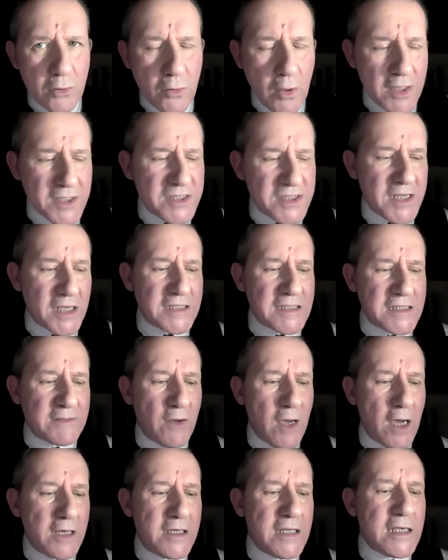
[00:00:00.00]
Quite
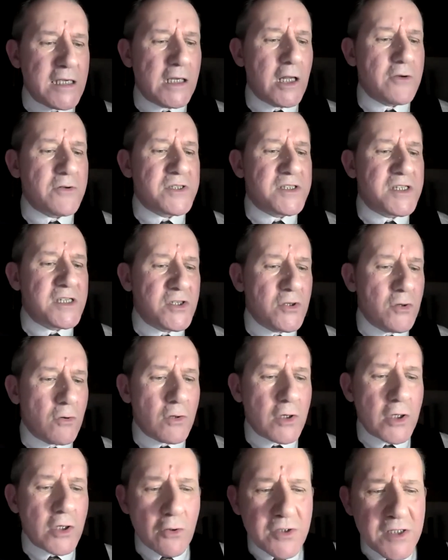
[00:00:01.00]
satisfied, he closed his
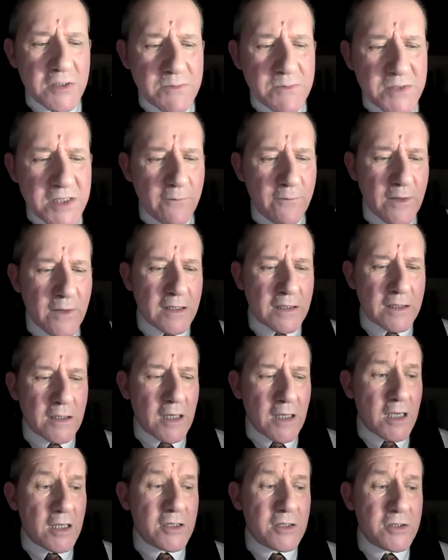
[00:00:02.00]
door and locked himself in,
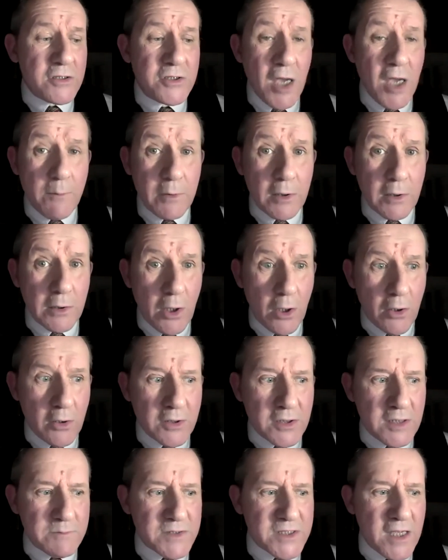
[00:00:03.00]
double
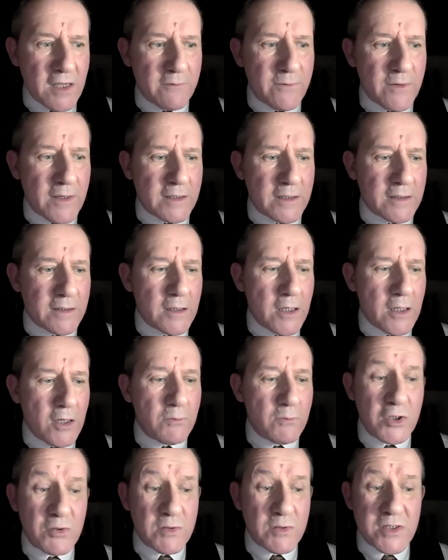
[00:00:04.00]
locked himself in,
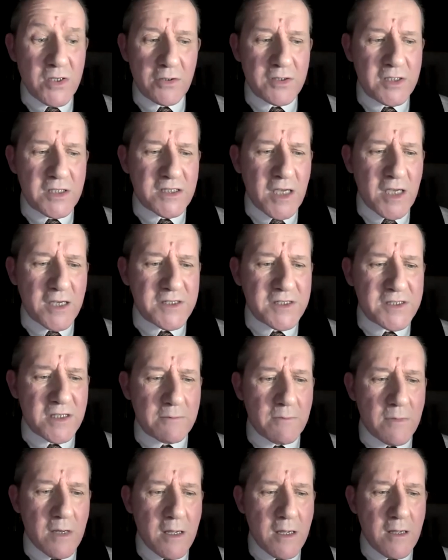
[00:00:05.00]
which was not his
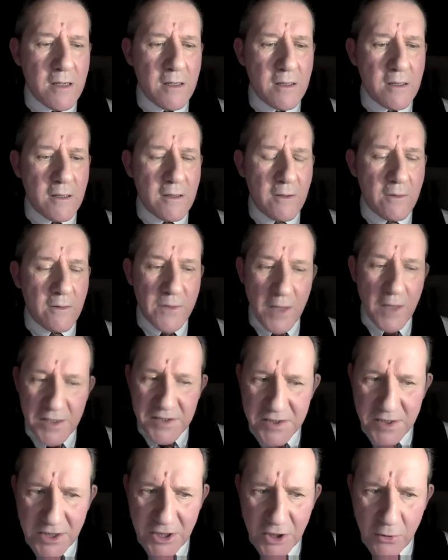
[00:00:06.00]
custom. Thus
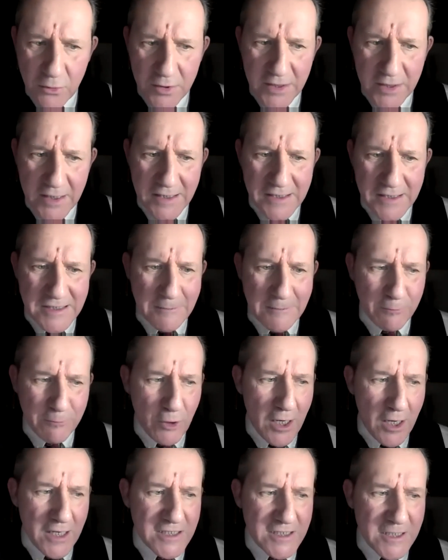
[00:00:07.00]
secured against
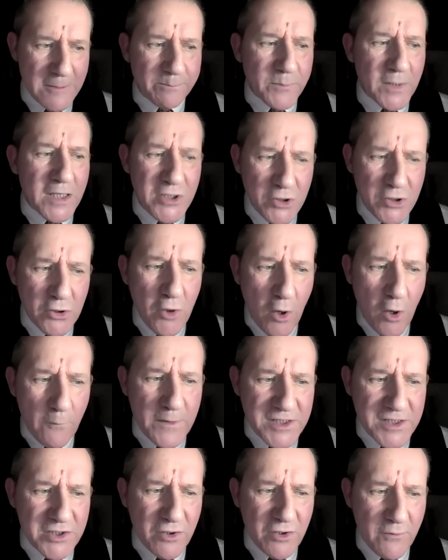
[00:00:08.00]
surprise, he took off
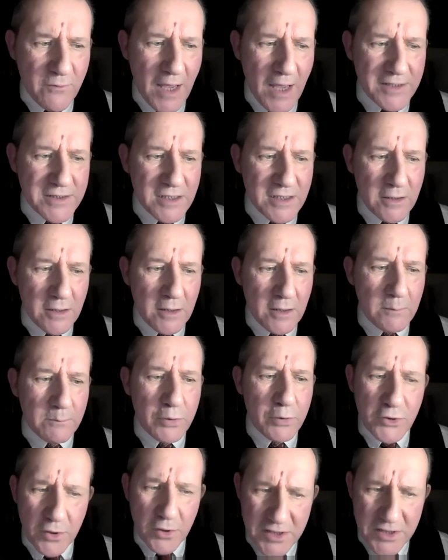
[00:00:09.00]
his cravat,
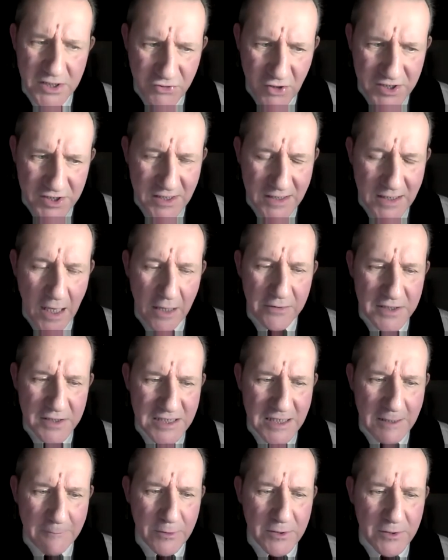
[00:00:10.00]
put on his dressing gown and
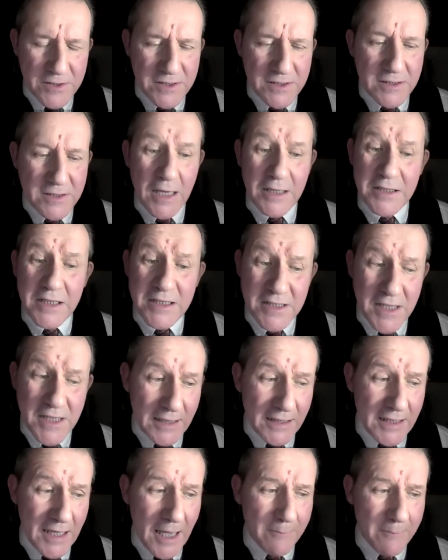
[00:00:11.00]
slippers and his
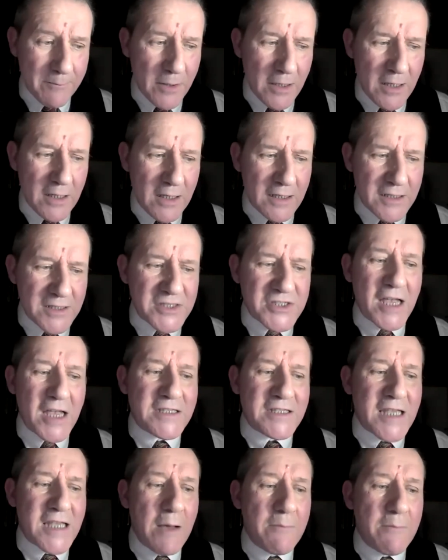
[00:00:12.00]
nightcap, and
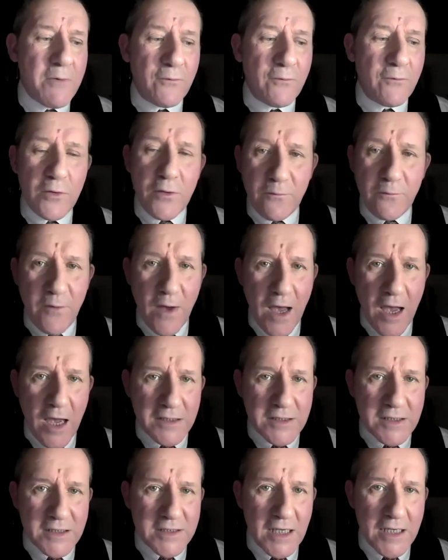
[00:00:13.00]
sat down before the
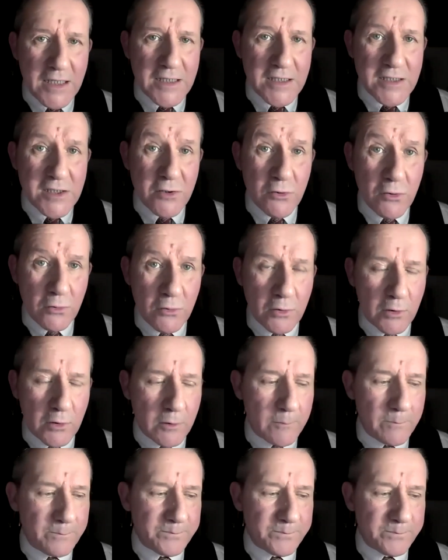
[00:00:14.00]
fire to take his gruel.